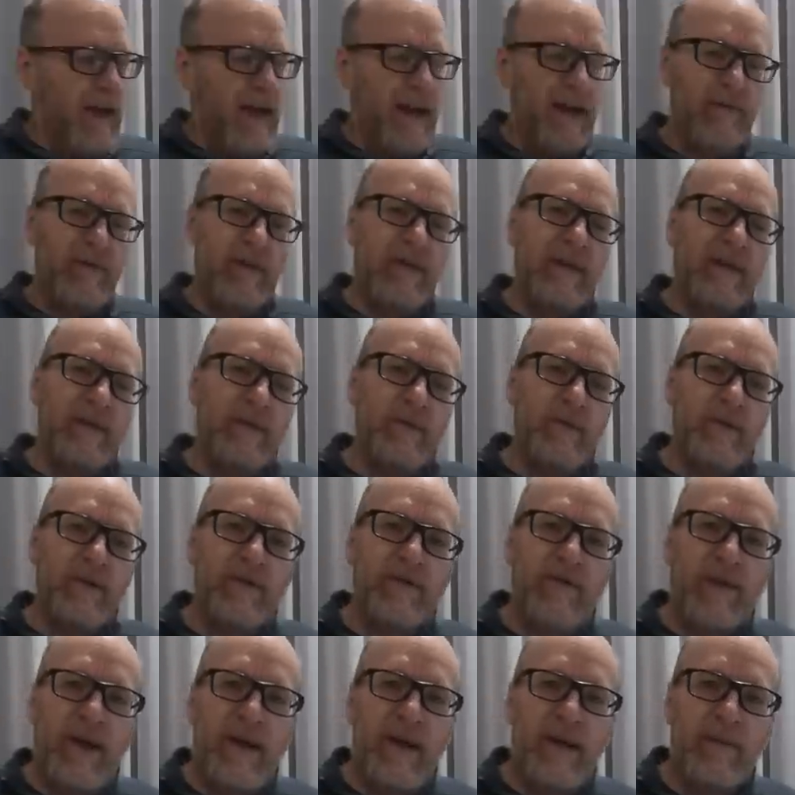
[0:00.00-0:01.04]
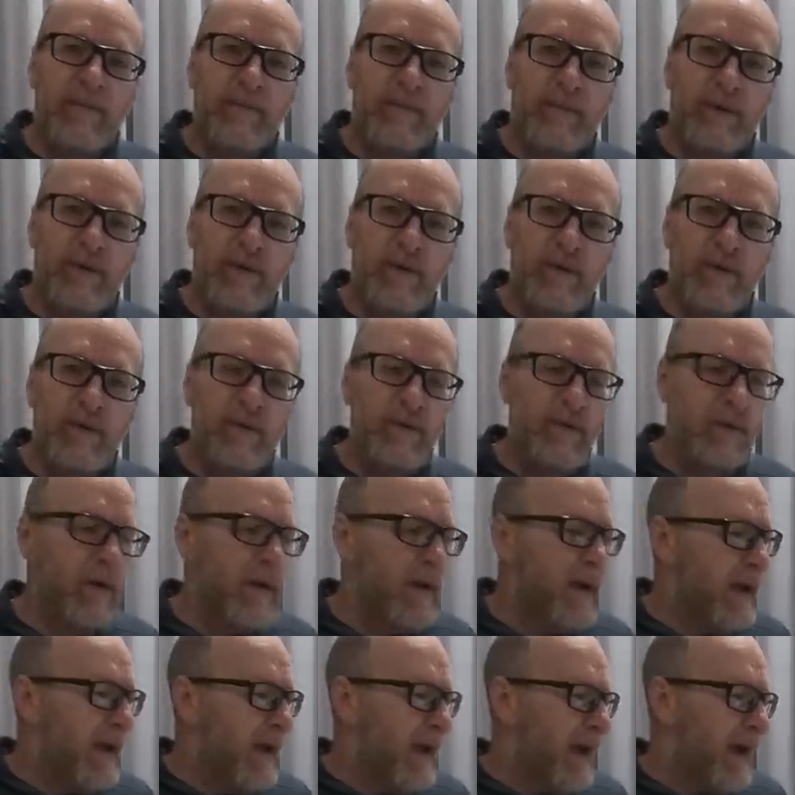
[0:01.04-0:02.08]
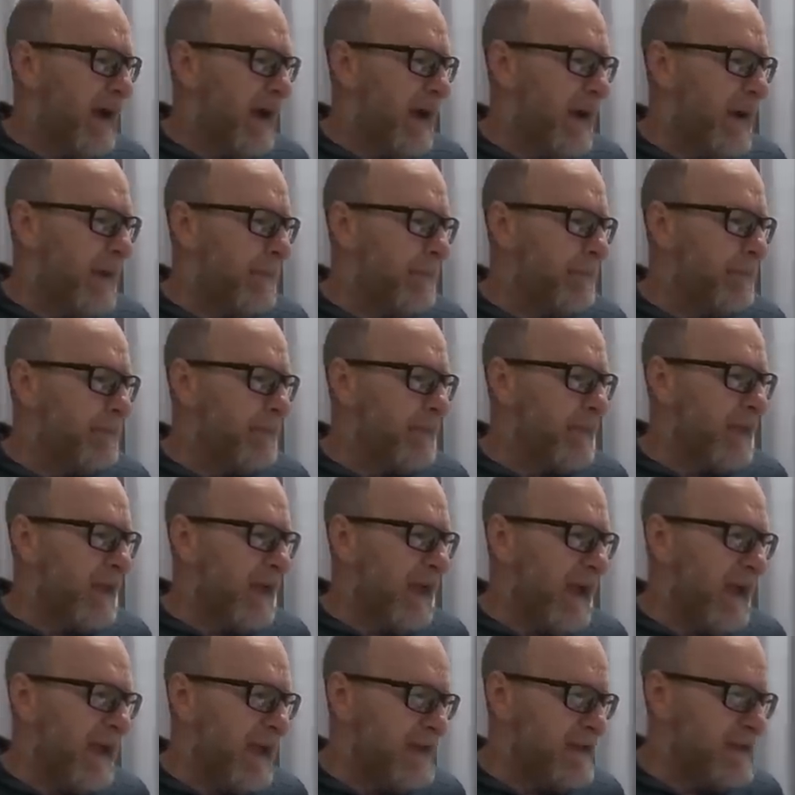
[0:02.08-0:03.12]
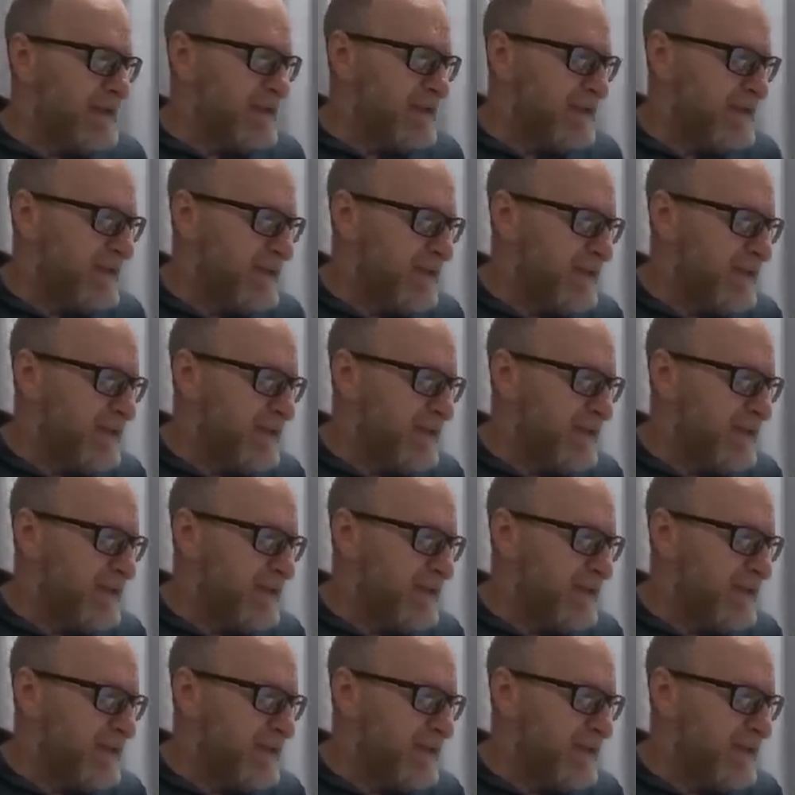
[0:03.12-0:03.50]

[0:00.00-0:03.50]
Everything was very blue. Um, and